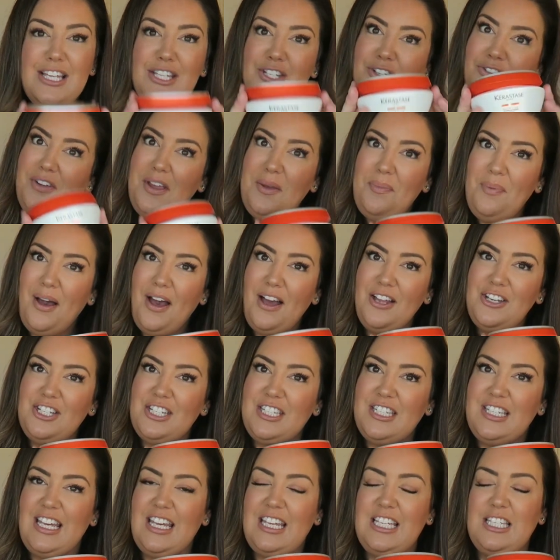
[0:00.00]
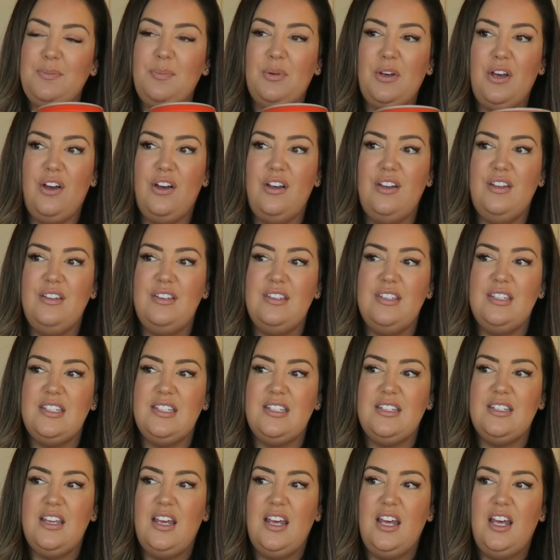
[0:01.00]
to repurchase this,
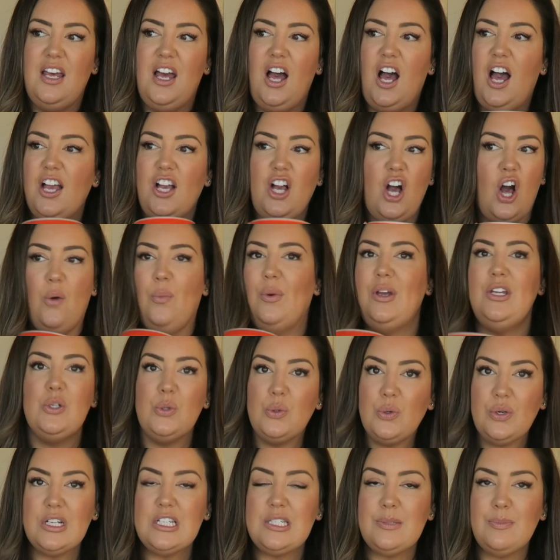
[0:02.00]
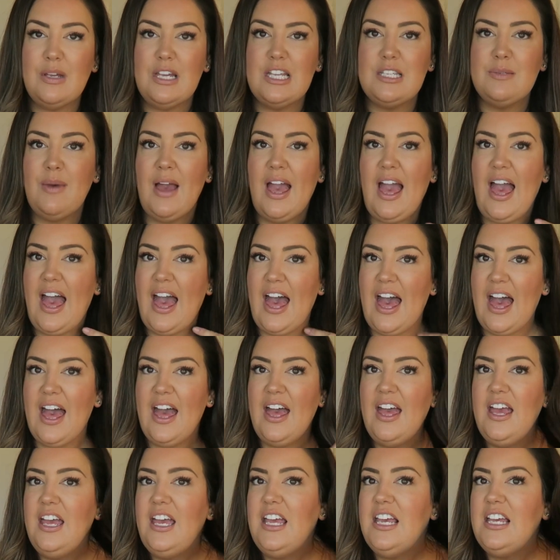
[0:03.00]
because I can't wait till Christmas. My
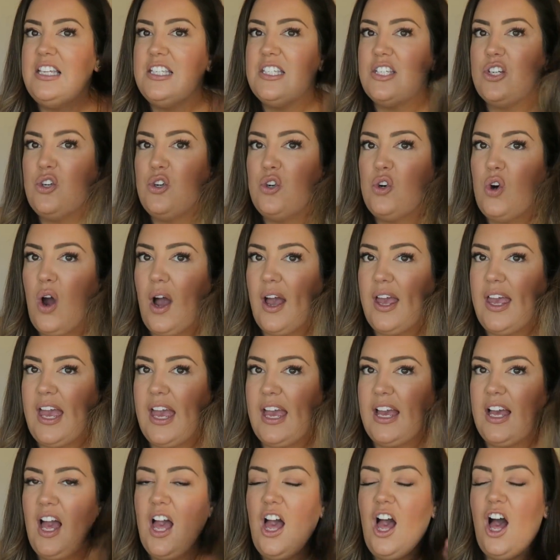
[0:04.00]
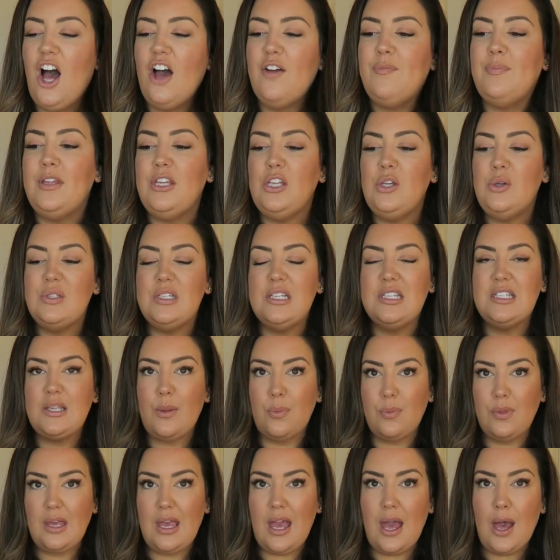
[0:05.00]
hair is crying. I've been using
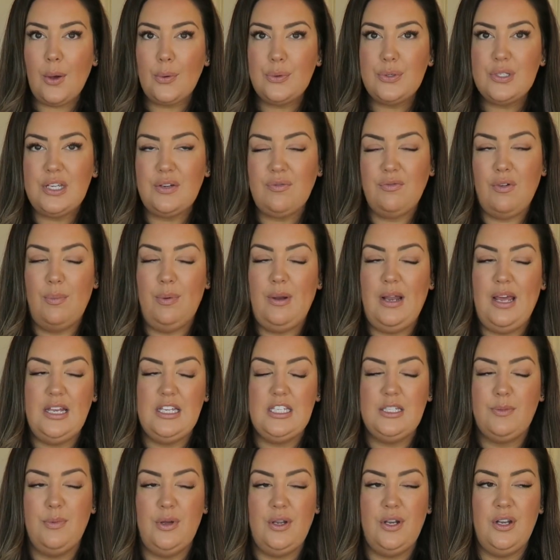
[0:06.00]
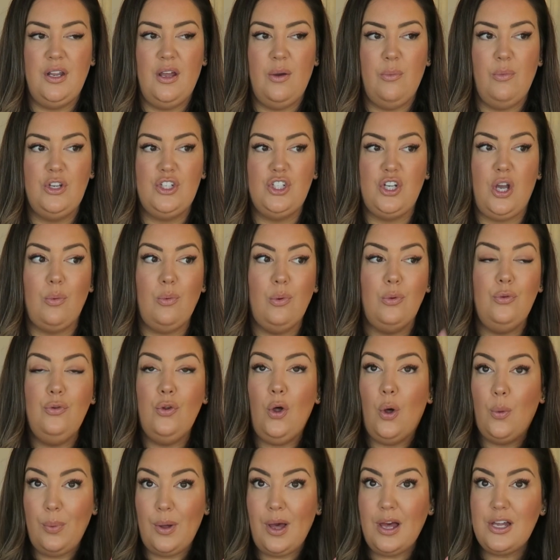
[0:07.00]
something else in replacement, which I will
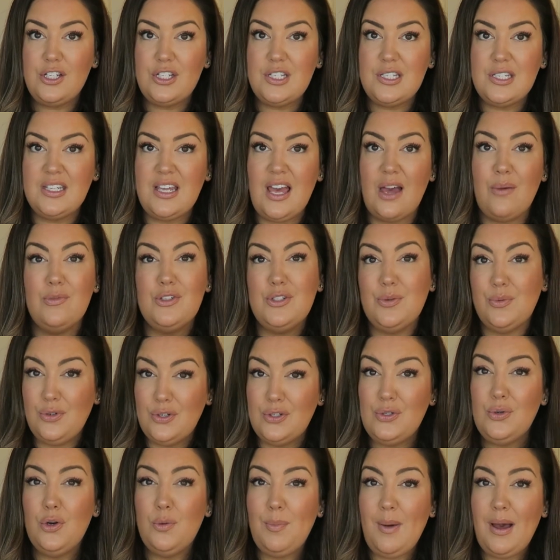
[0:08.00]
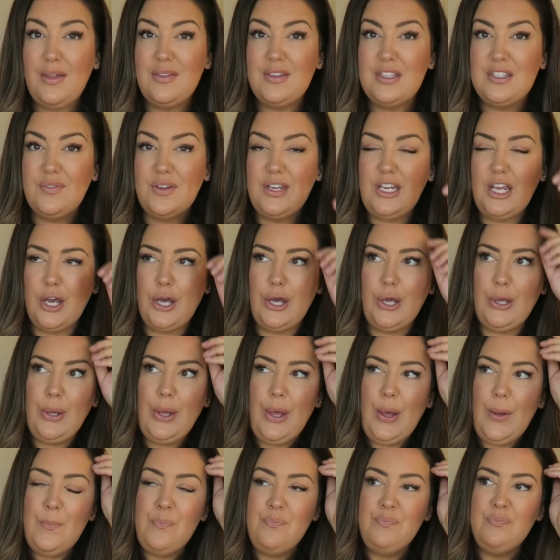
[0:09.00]
not purchase again, which I'm gonna talk about in this video.
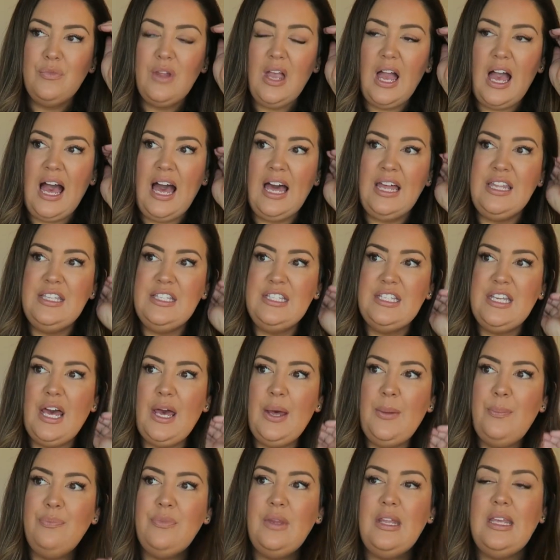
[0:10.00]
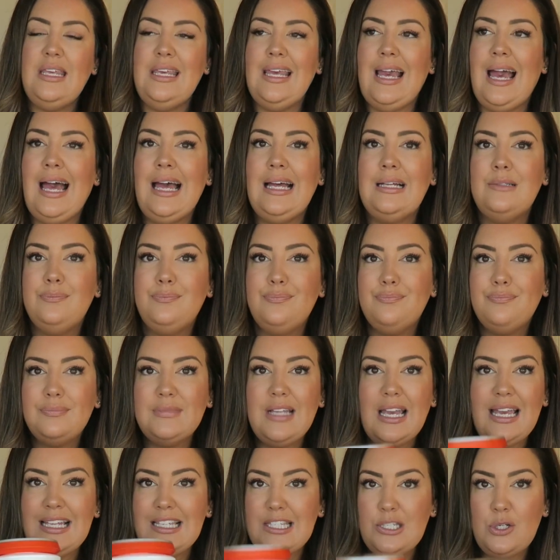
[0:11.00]
And yeah,
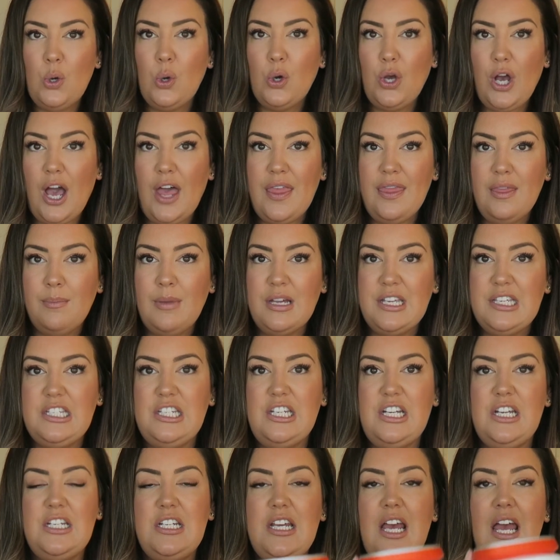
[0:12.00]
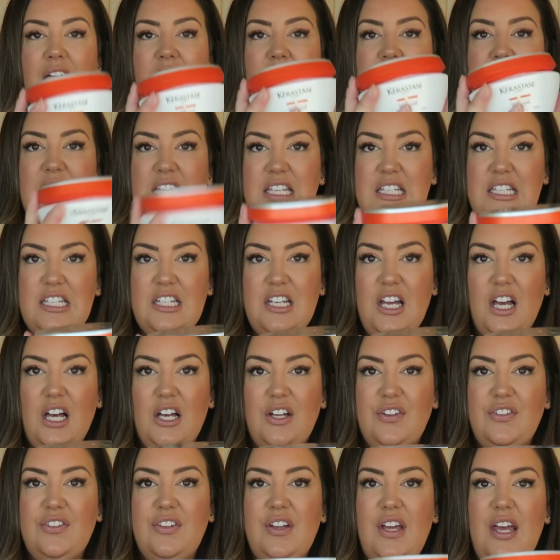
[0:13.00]
it's not cutting the mustard. This
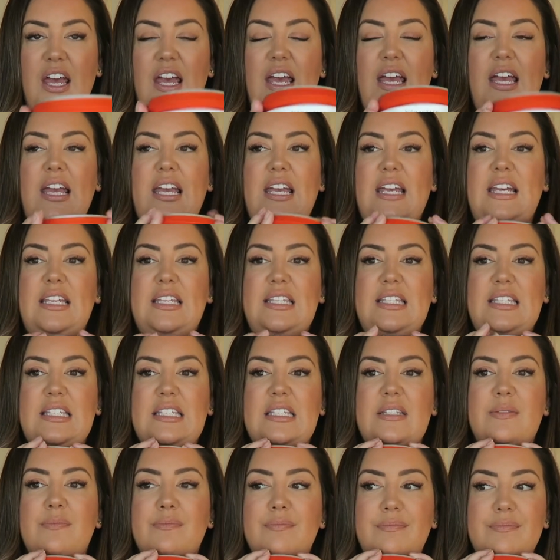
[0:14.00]
stuff is